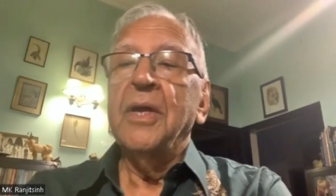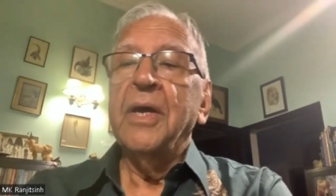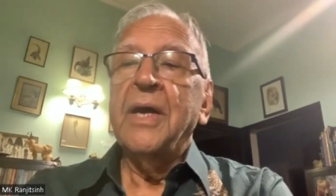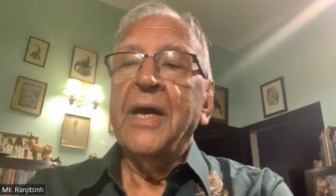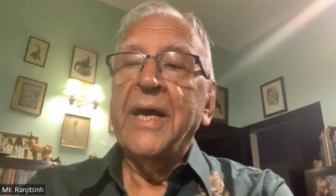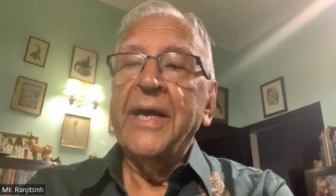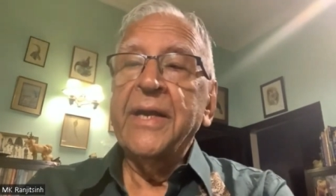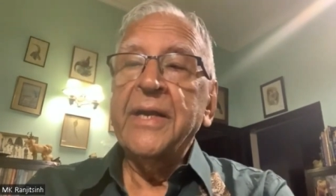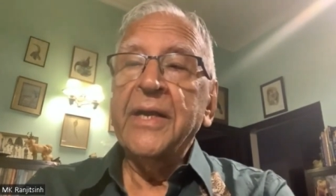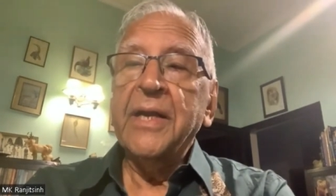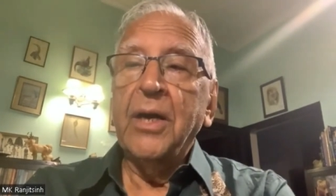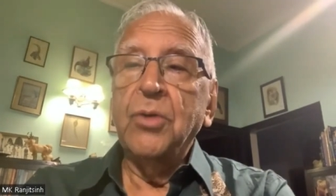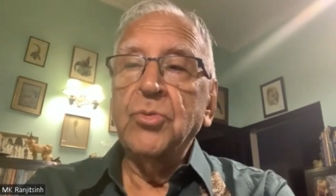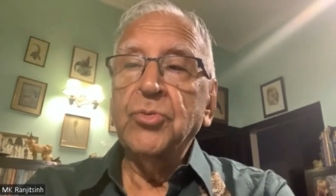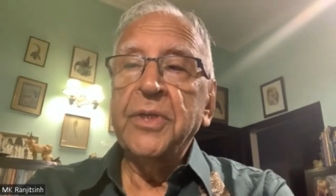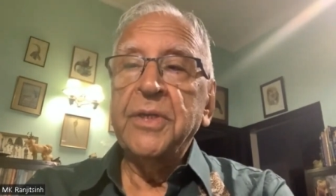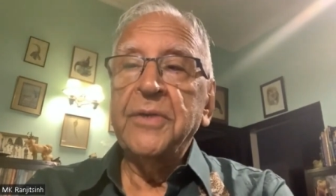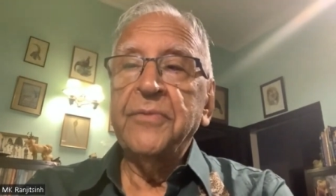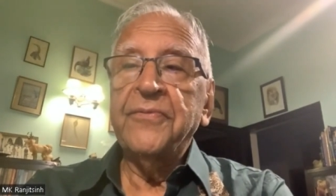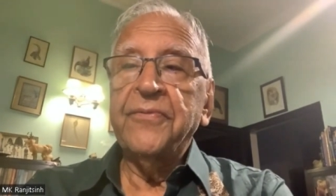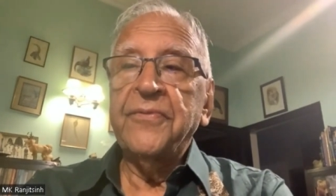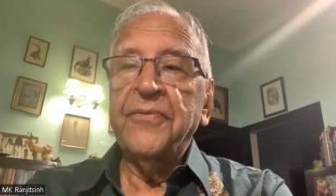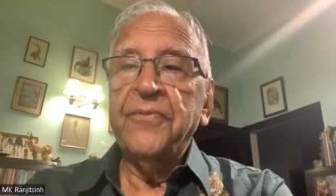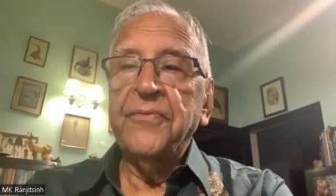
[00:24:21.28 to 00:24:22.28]
I
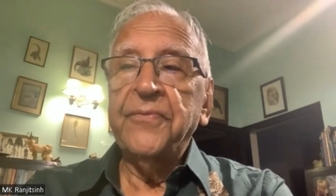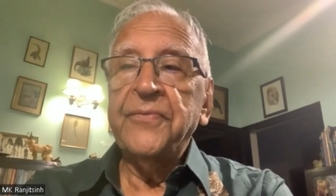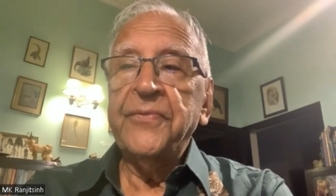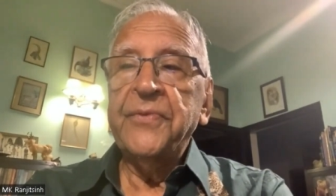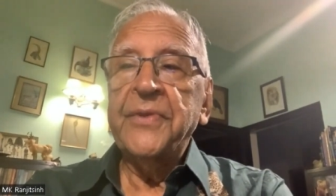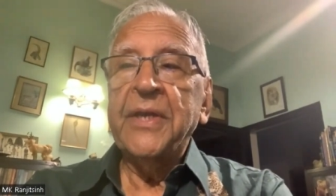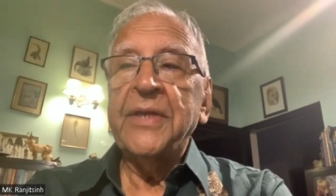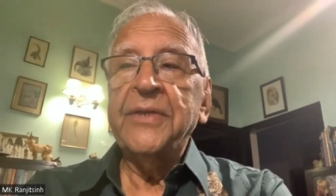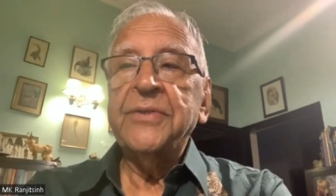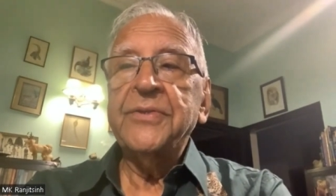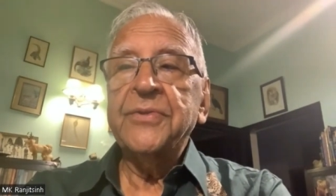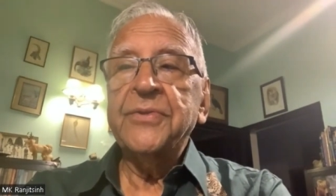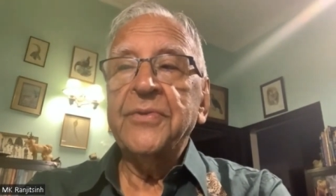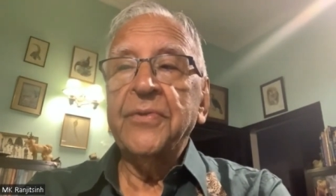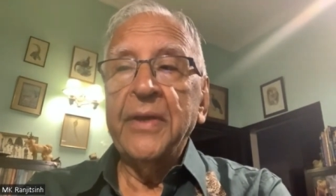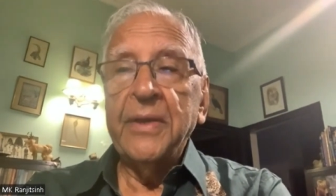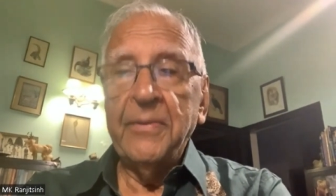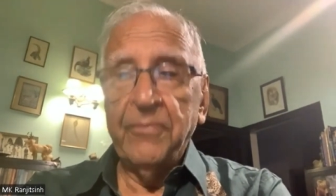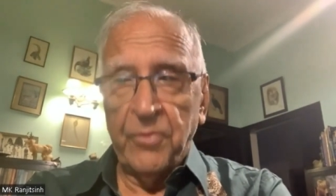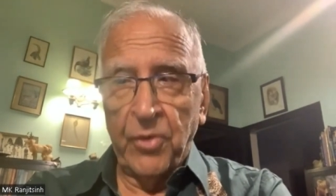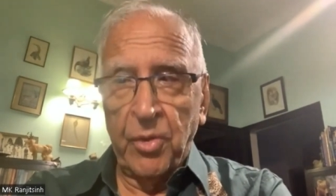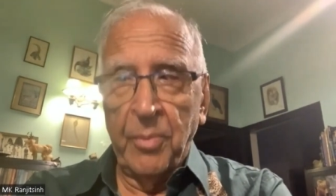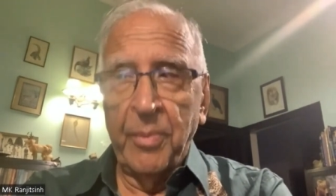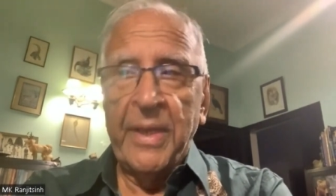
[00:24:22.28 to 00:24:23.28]
counted just
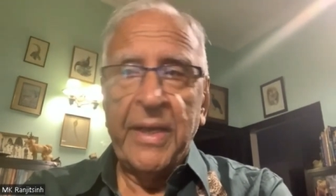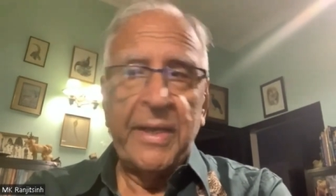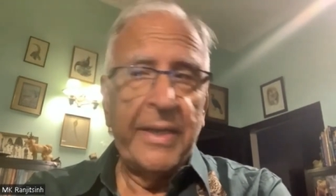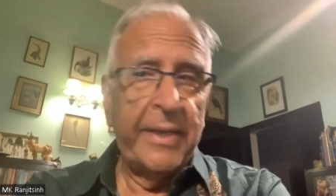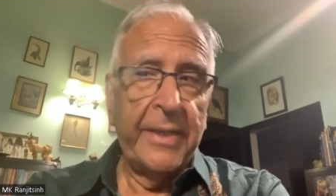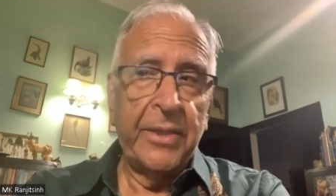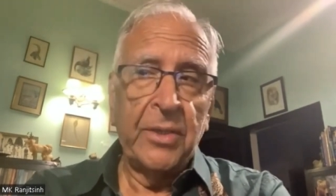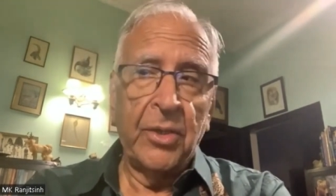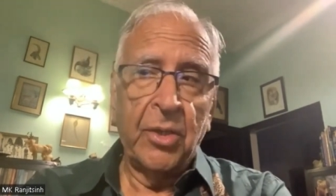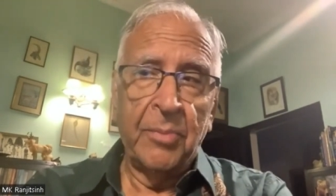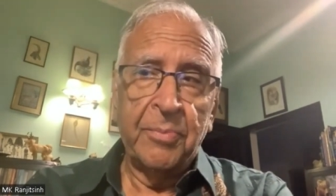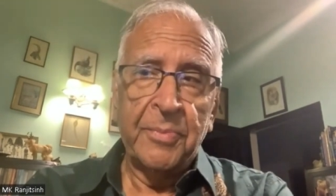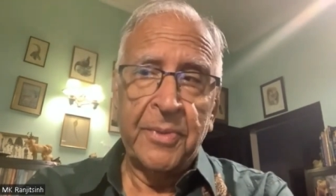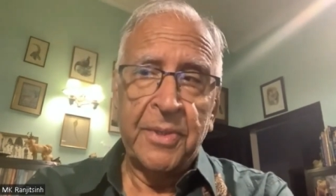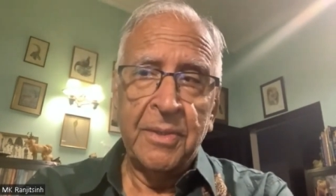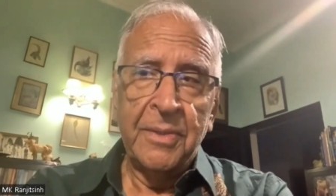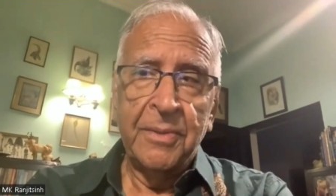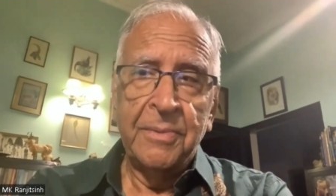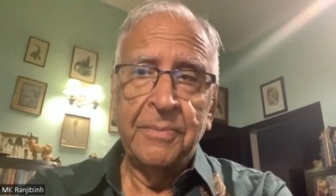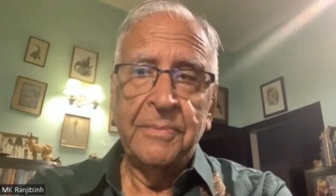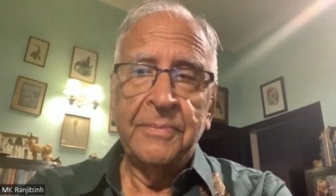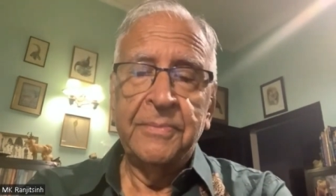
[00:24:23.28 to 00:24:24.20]
uh, from a helicopter,